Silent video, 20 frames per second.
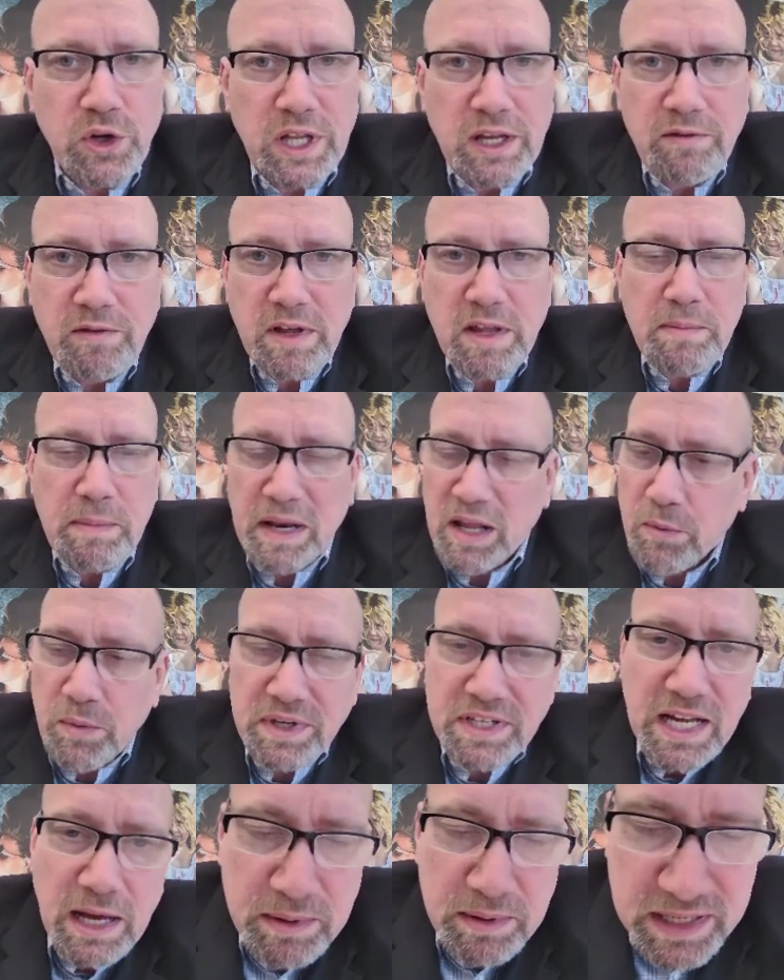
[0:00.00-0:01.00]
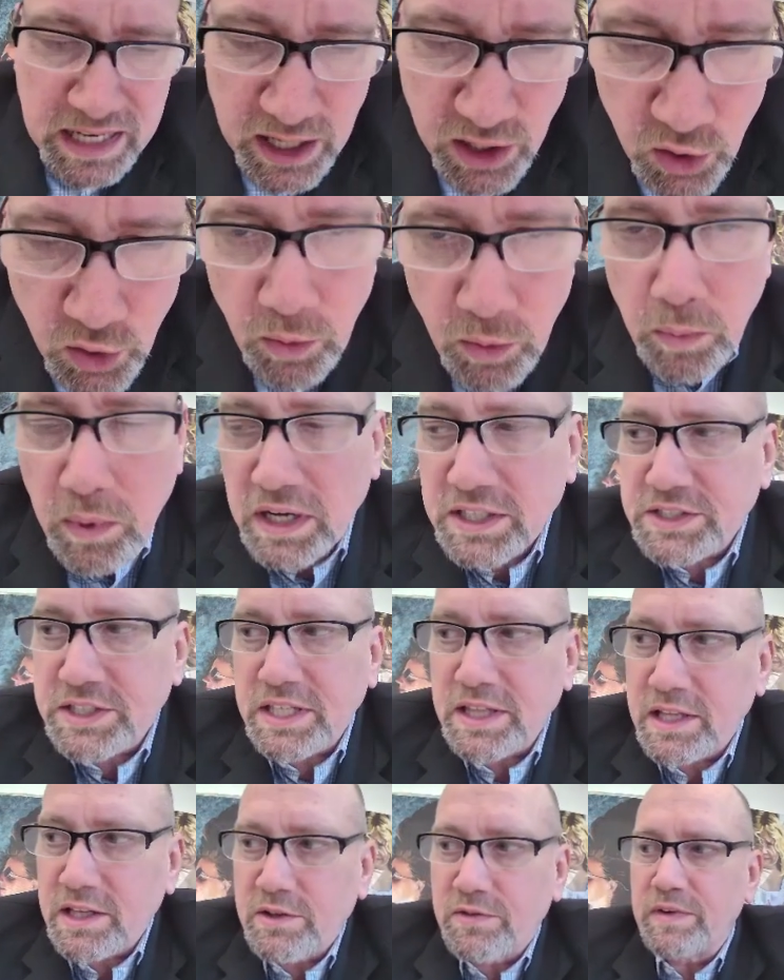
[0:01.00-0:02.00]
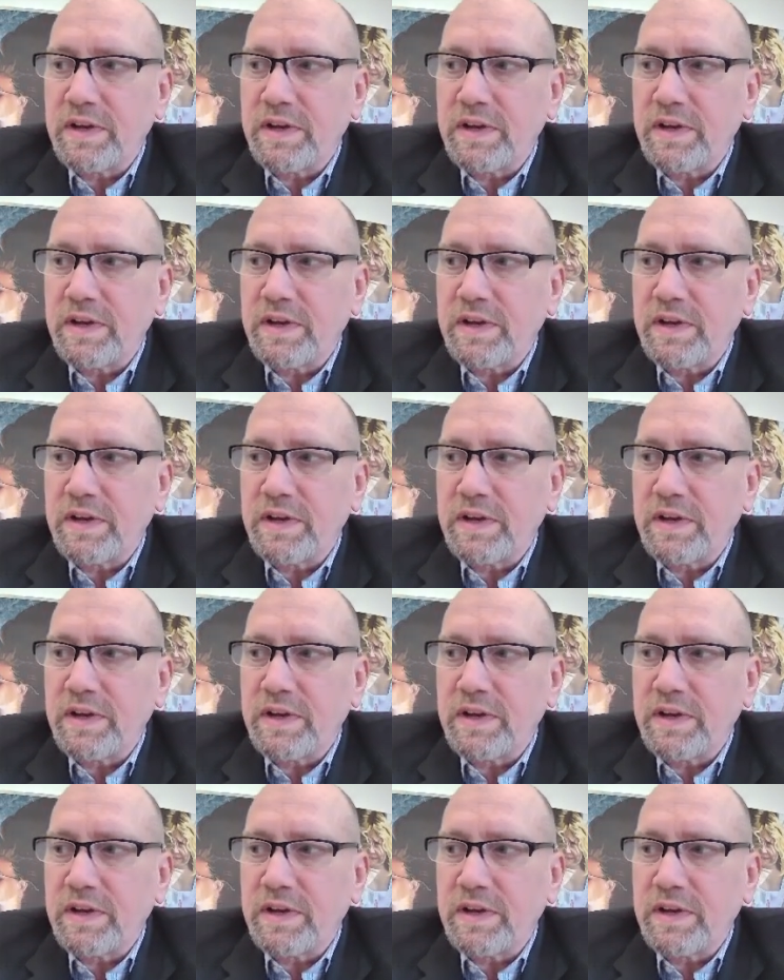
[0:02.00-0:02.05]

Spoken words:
good evening, depending on what time of day you're watching this